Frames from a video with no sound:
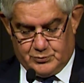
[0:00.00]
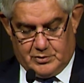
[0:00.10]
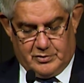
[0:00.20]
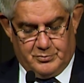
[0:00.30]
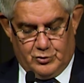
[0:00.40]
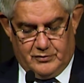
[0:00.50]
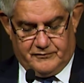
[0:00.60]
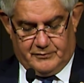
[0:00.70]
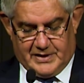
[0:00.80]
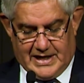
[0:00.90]
were removed
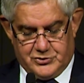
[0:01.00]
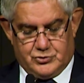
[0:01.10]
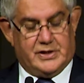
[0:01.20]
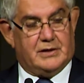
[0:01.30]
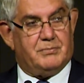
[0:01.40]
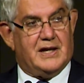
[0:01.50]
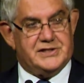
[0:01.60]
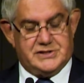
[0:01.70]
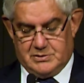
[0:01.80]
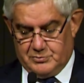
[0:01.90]
from country and
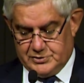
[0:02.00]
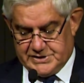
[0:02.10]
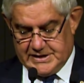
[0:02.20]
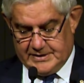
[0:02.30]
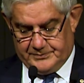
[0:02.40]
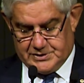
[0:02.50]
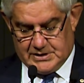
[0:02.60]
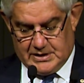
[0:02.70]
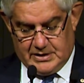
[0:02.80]
placed in museums,